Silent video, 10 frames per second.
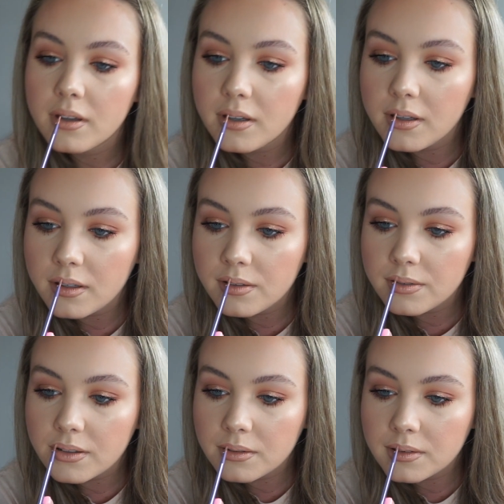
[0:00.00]
if
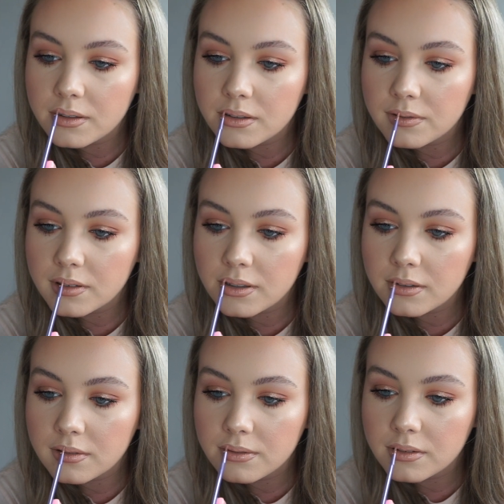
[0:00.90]
I would have
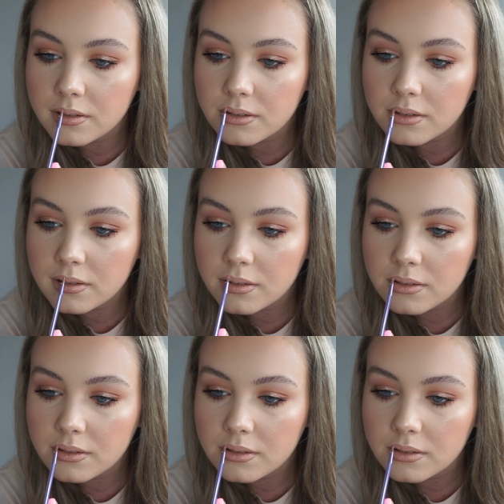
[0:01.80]
gone for